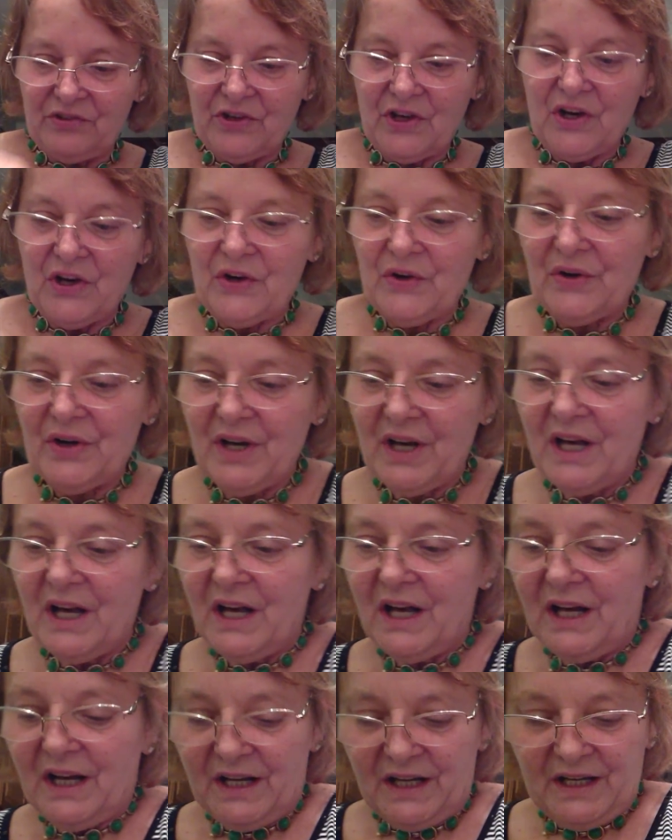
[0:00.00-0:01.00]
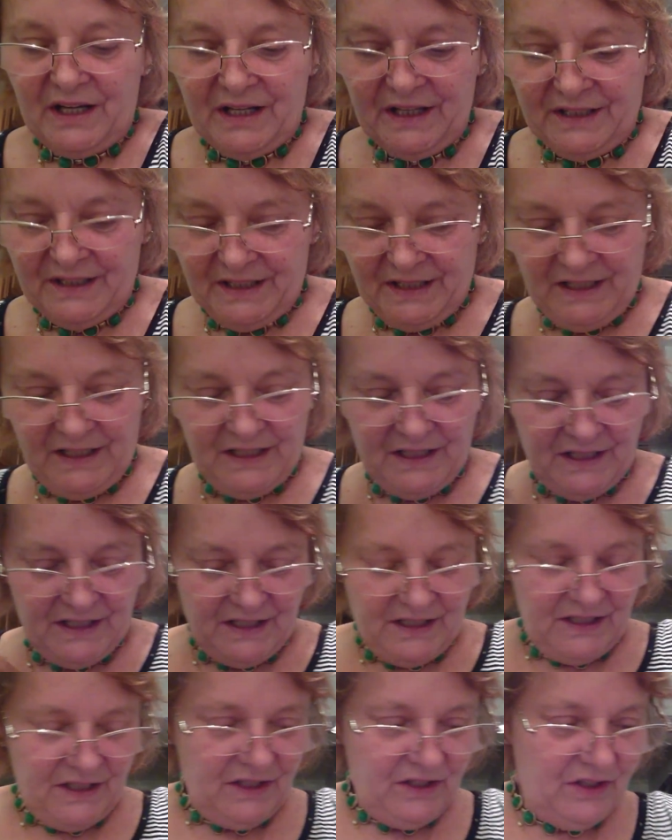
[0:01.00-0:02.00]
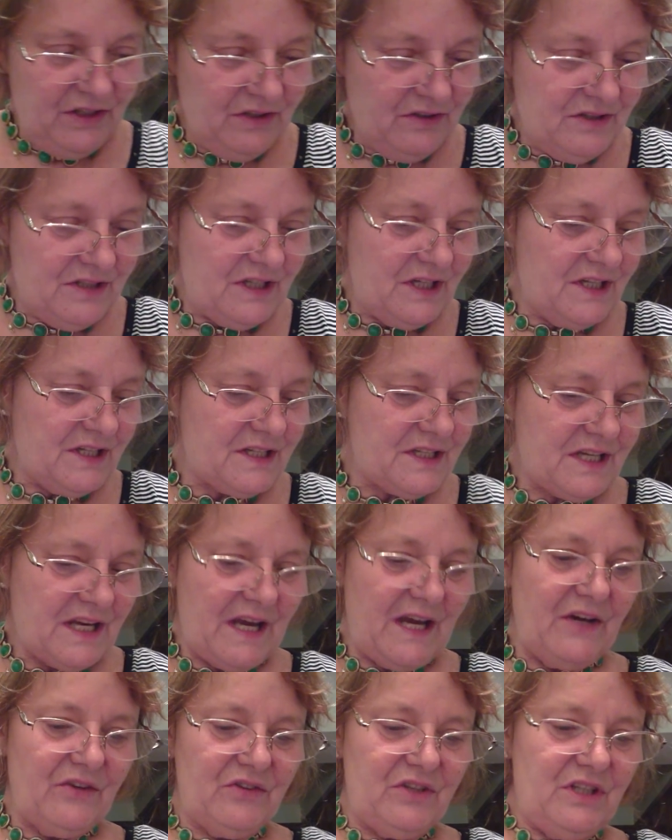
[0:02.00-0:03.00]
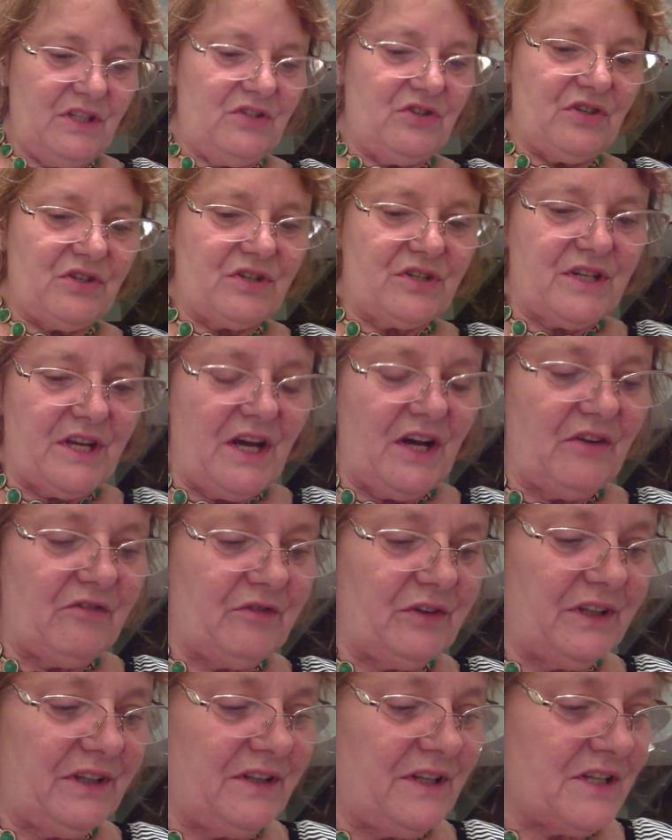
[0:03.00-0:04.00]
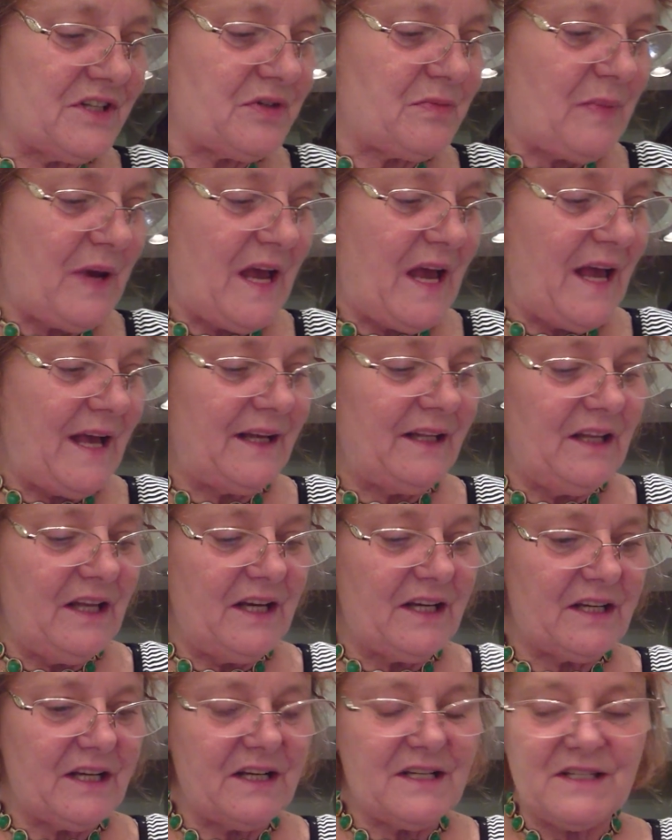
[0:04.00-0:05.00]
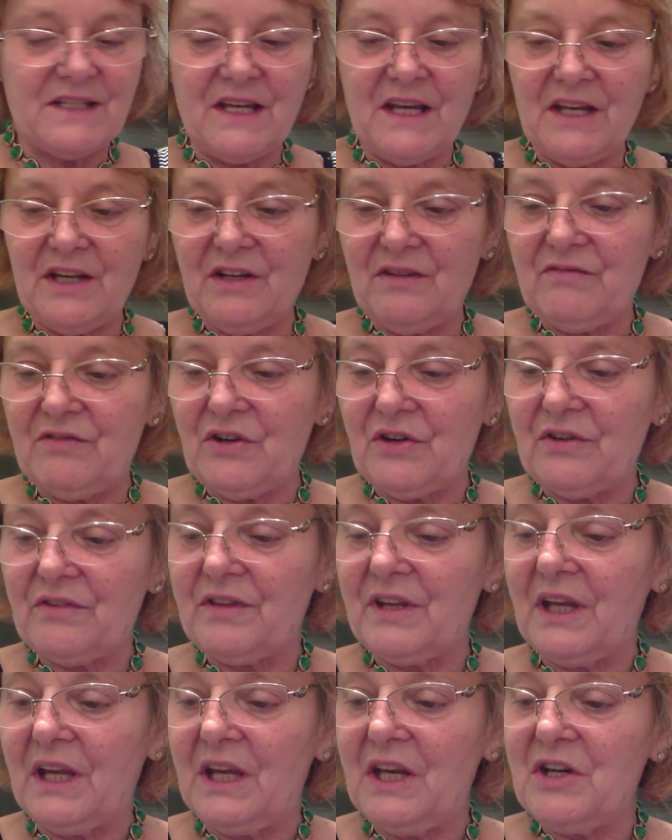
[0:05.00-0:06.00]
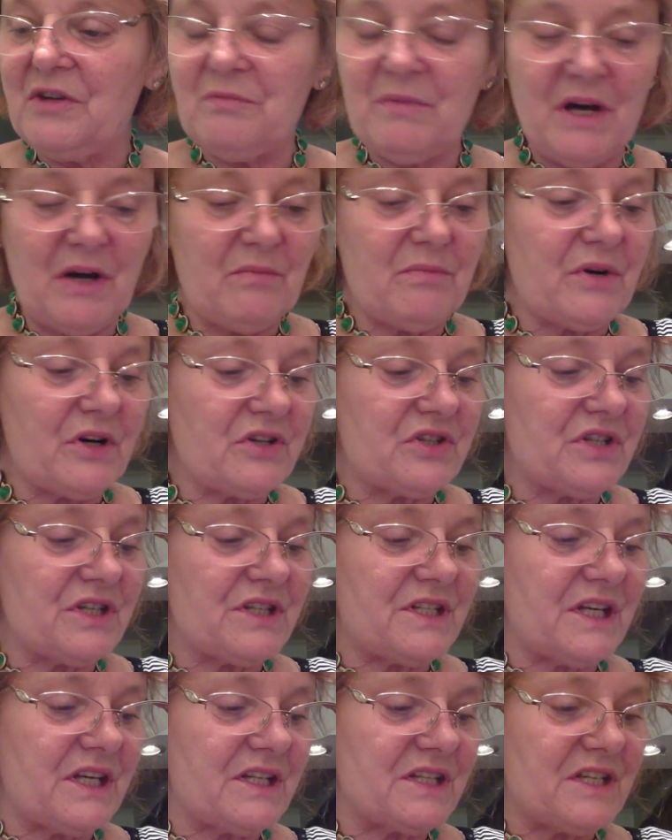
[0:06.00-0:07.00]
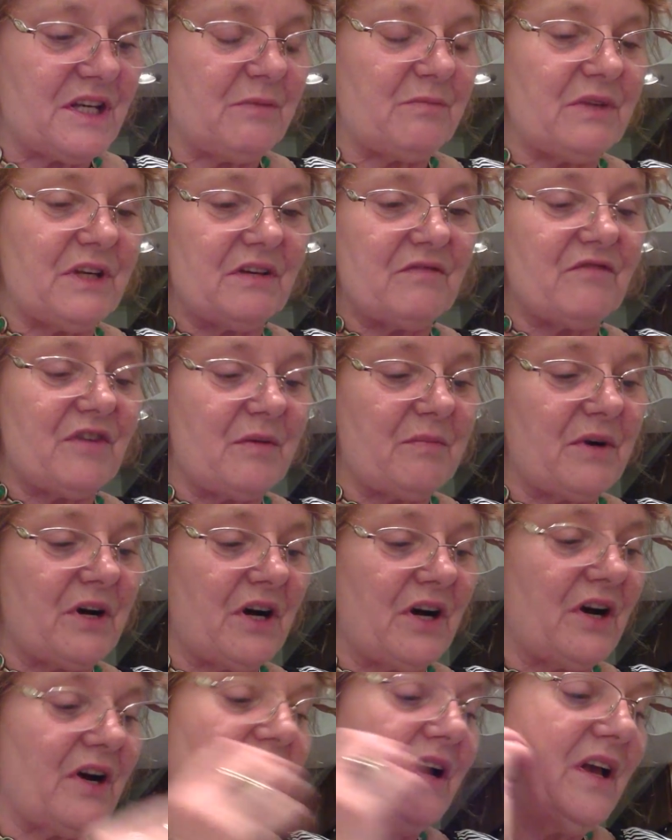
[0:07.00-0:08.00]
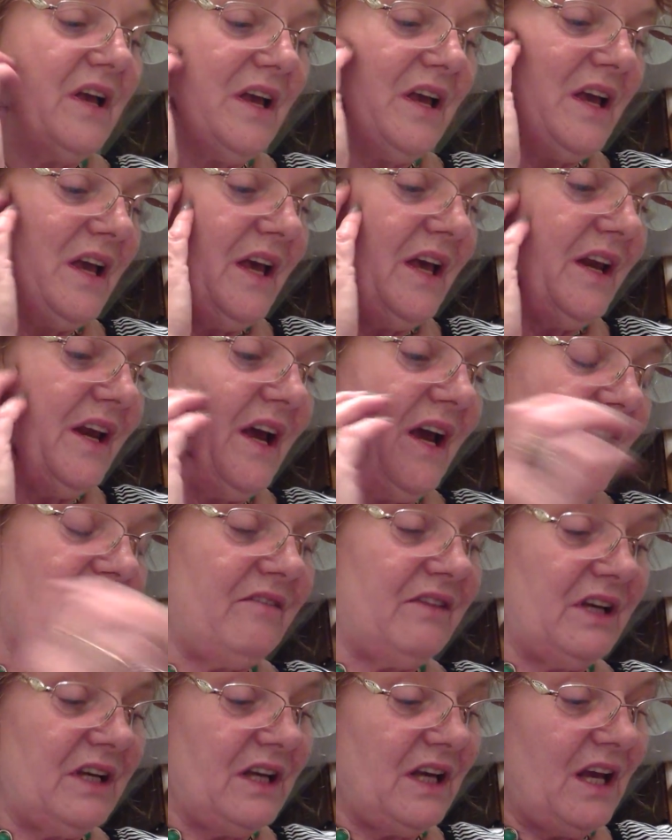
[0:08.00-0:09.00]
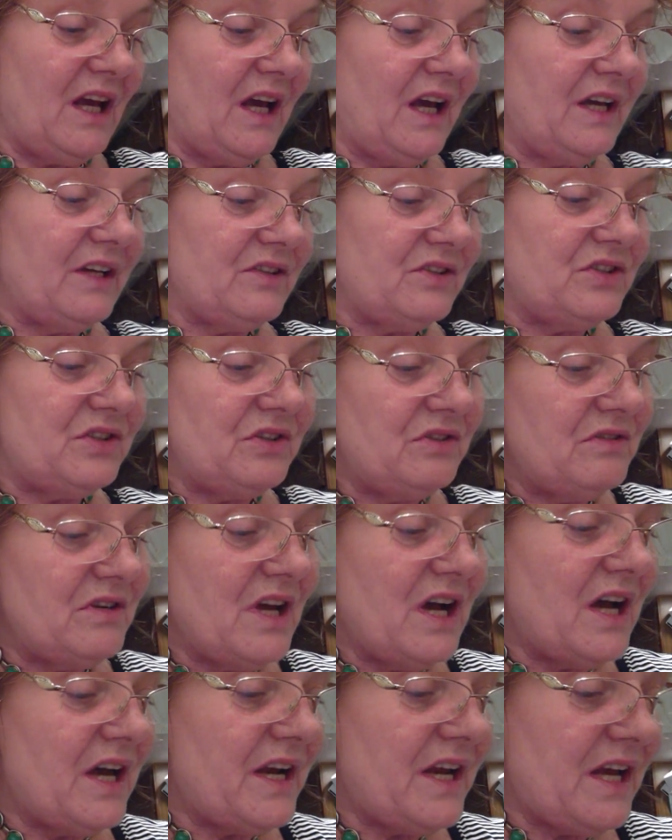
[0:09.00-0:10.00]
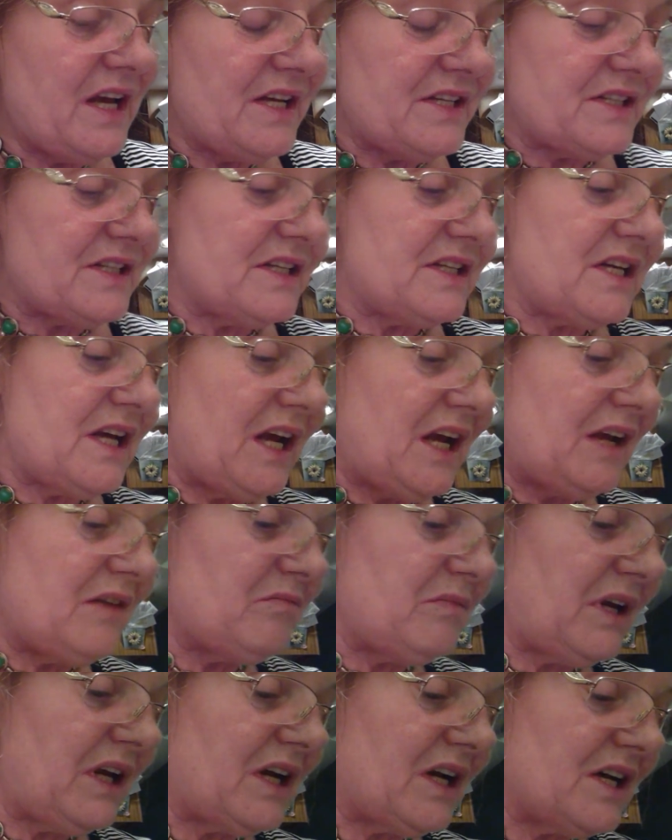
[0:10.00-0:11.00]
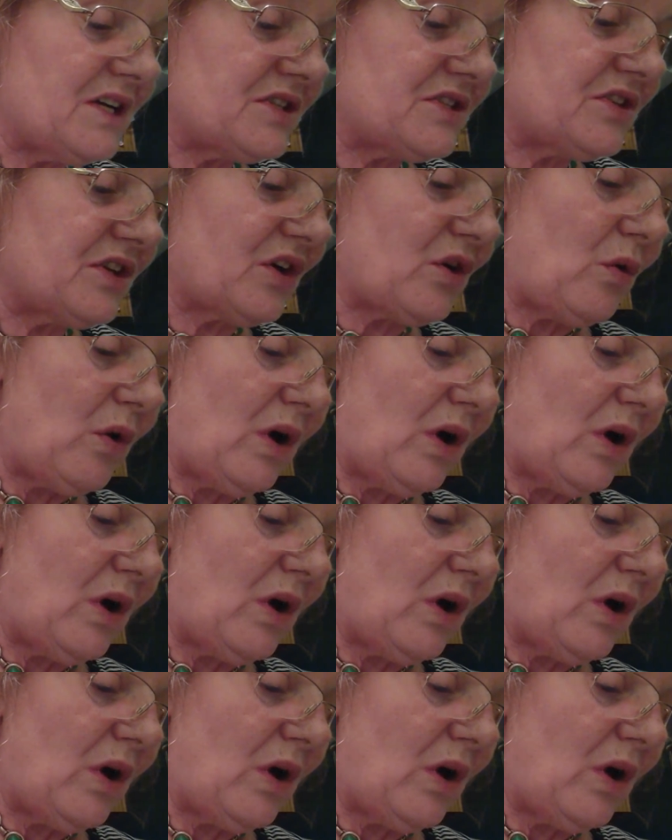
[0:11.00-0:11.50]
So, Anita, you just outdid yourself with this bag. Like I said, if you're thinking about purchasing something from her and haven't yet, do not hesitate because the